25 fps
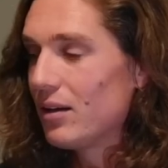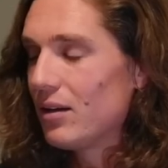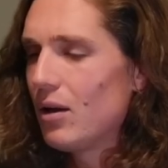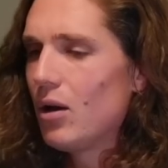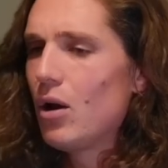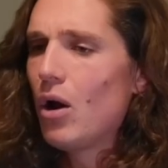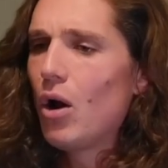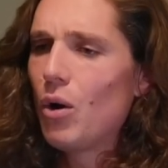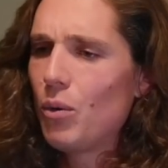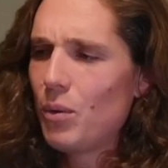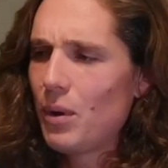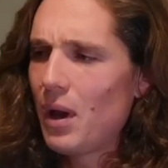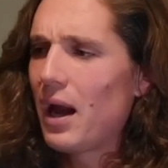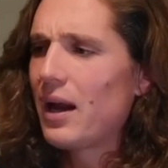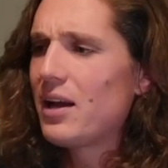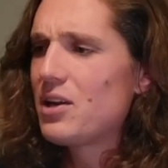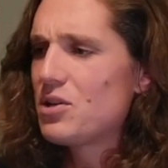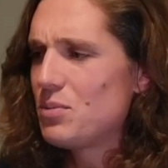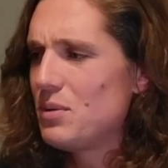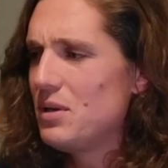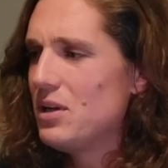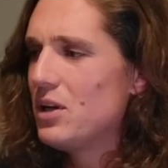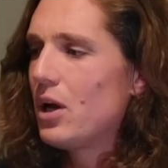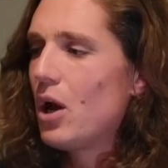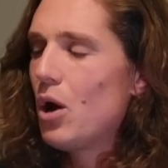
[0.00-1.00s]
Oh, no, we, I
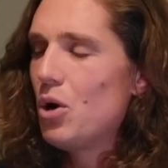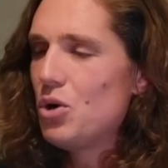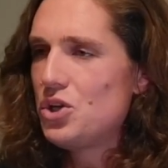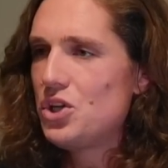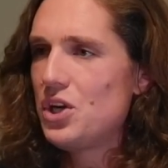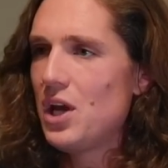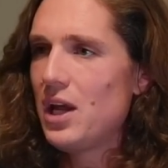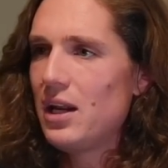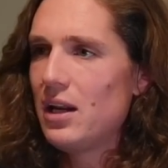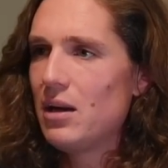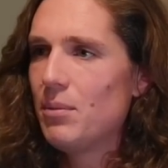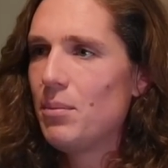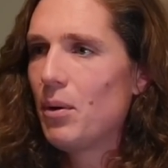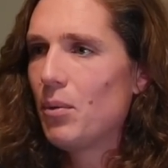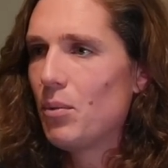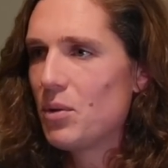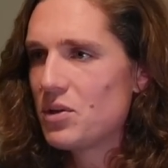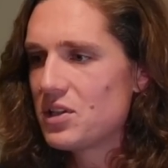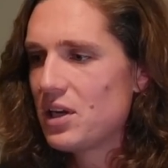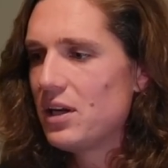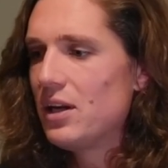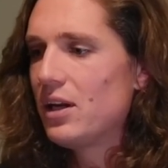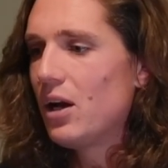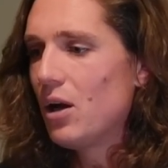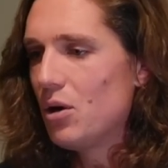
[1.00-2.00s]
guess we negotiated, but
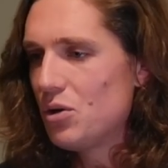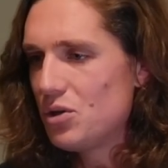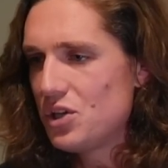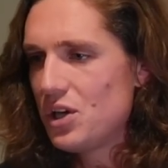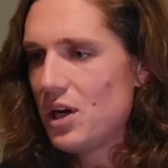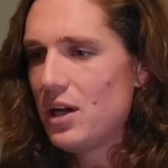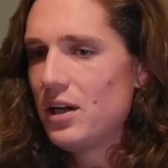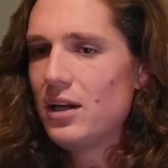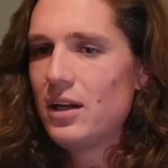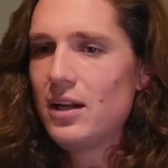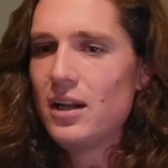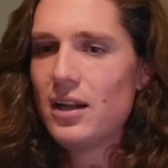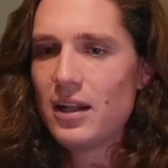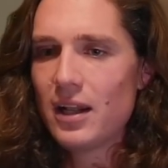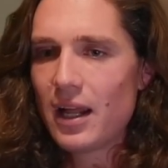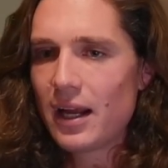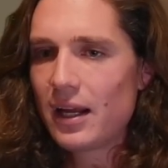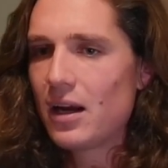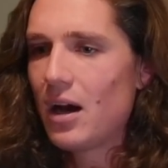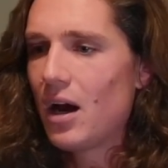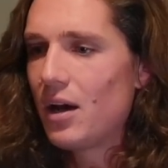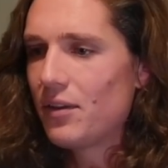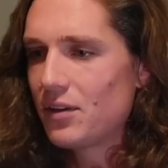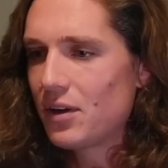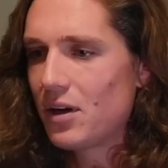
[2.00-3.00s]
once I negotiated and
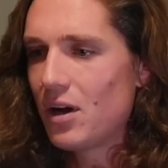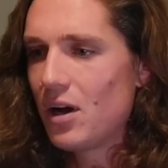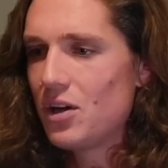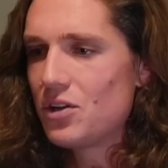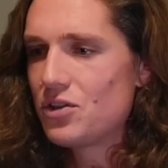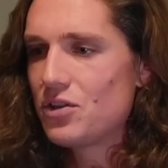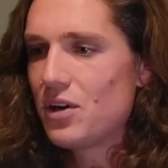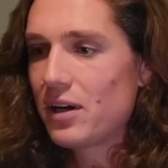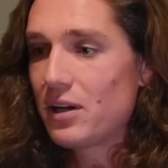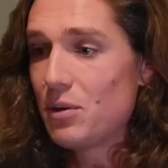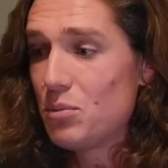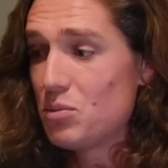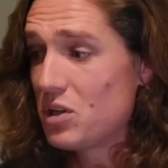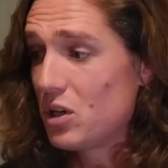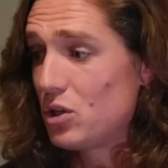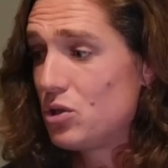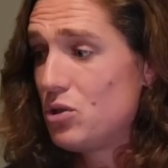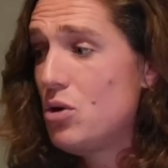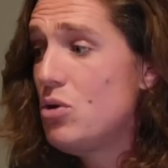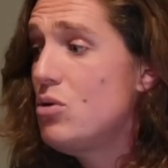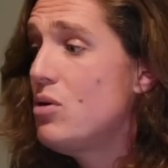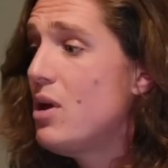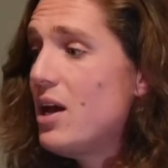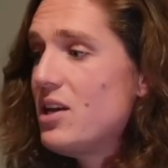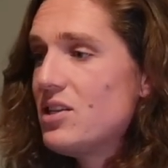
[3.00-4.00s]
like got the contract, it was like
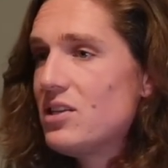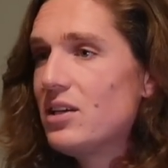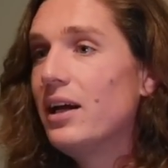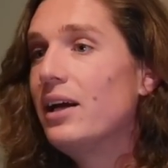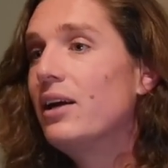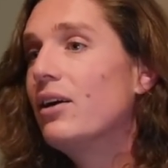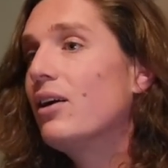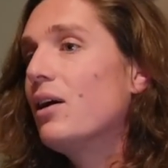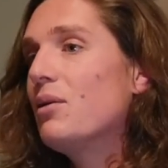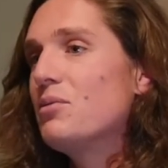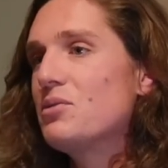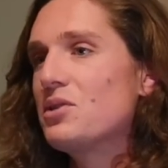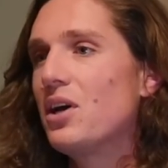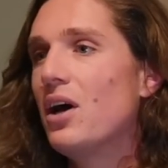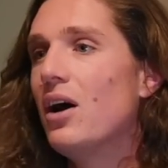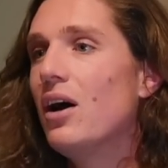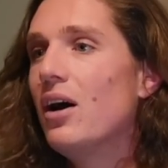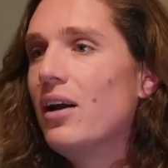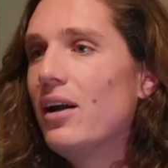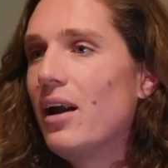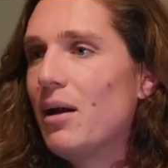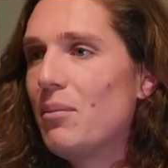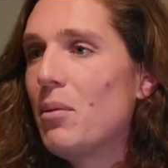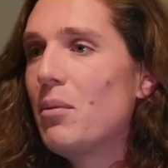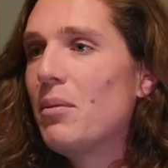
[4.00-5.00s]
two days later I was
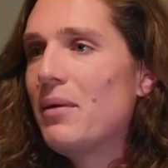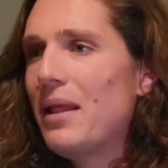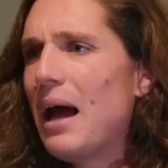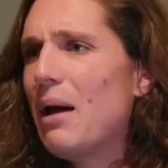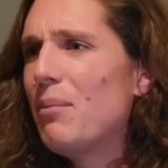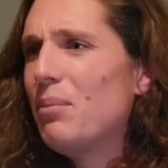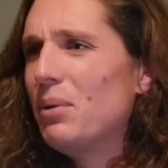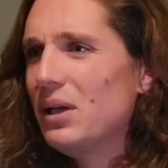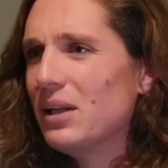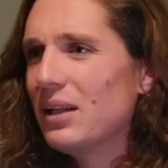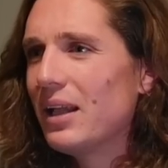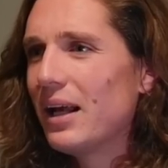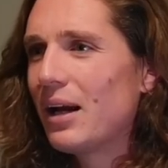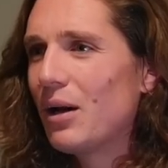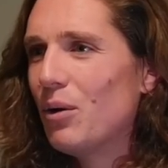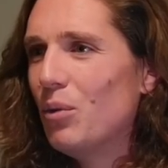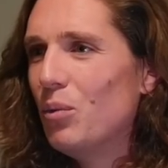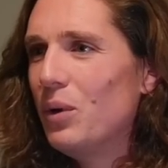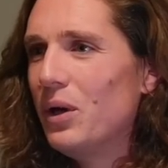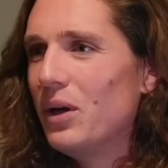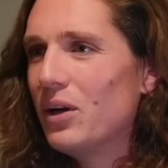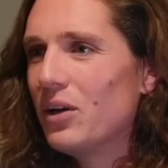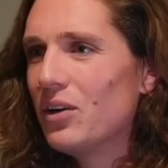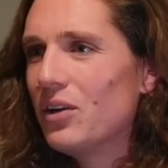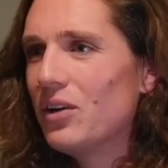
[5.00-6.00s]
gone. I remember that being like a
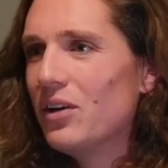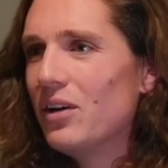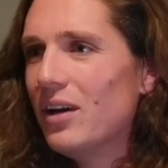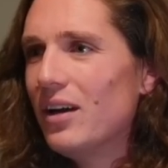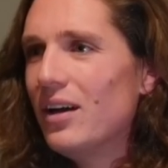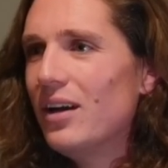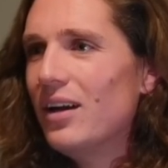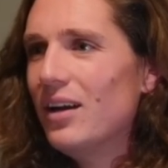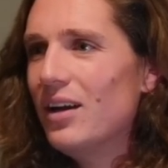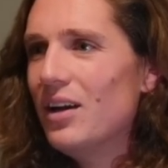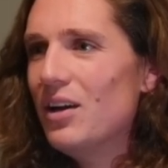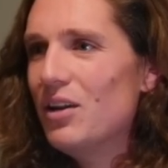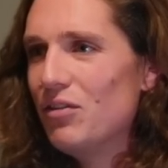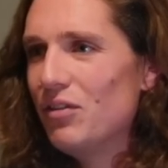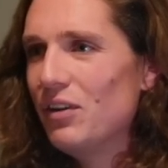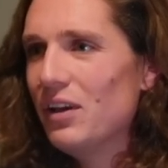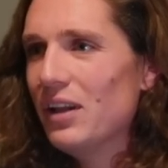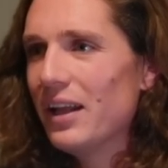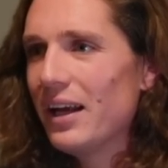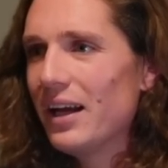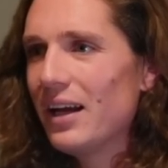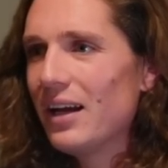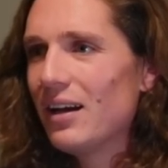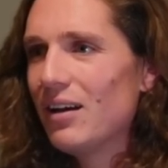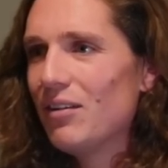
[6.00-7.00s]
weird
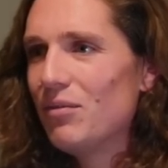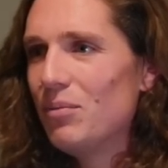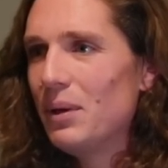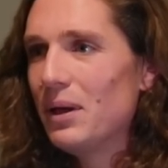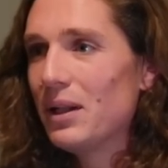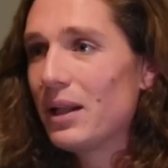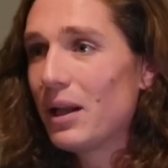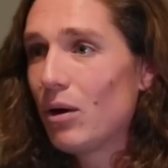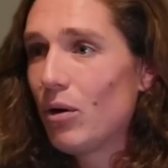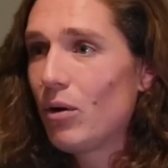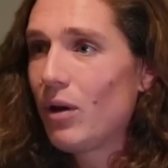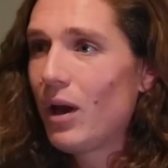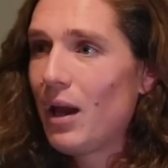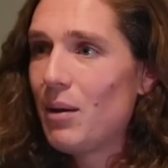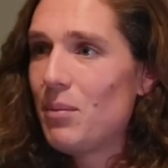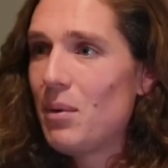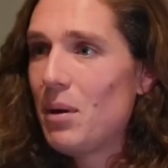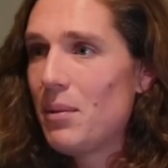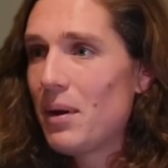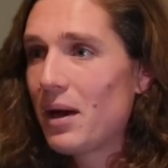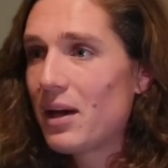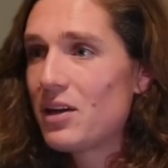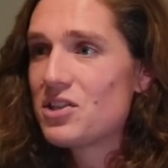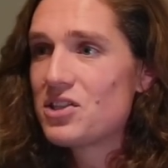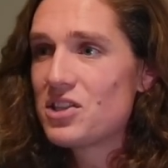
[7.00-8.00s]
feeling of being like, okay,
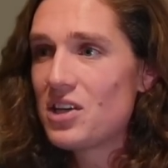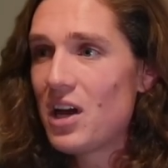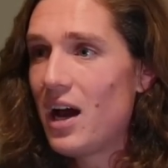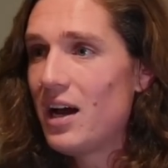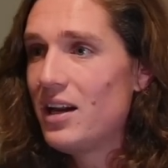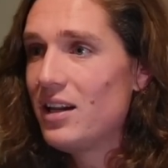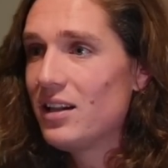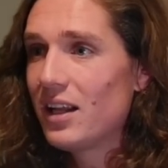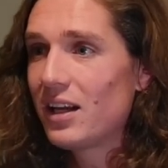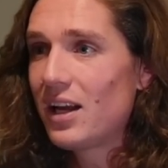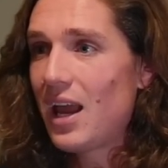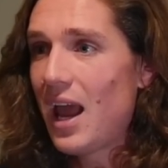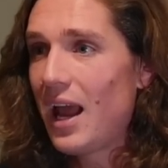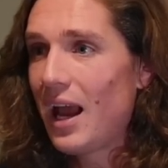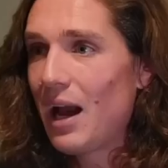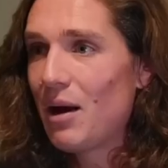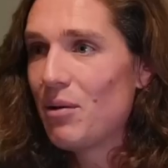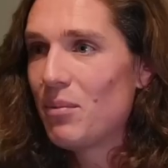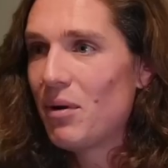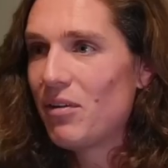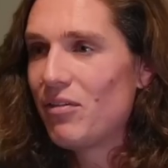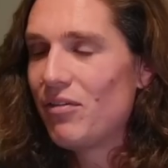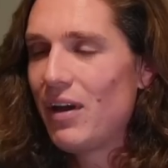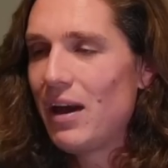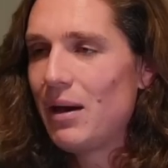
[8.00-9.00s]
maybe I can sign and like hang
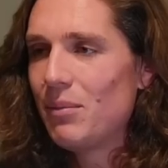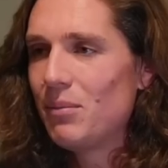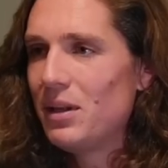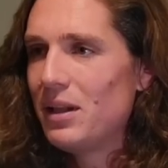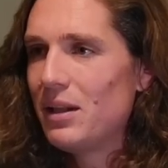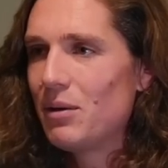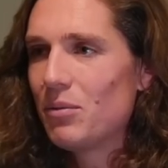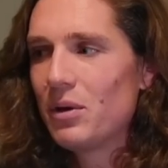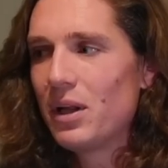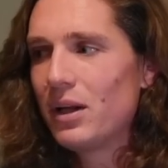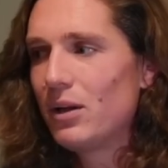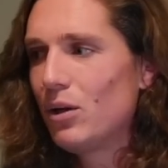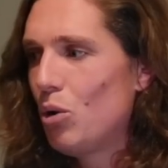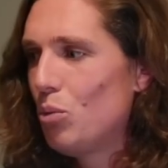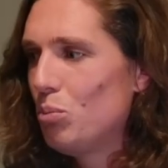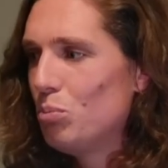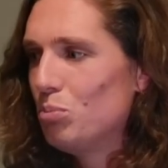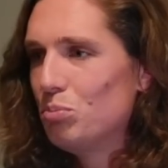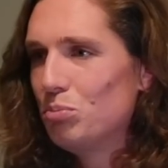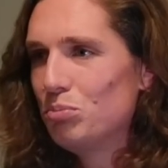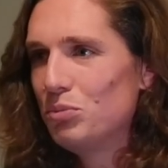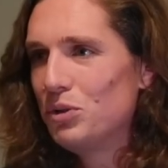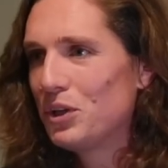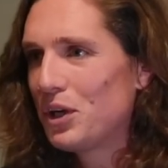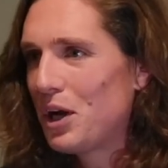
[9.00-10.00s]
out with my family. And they were like,
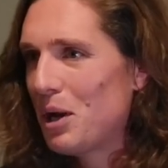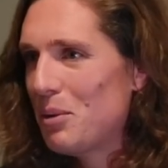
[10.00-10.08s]
nope, you're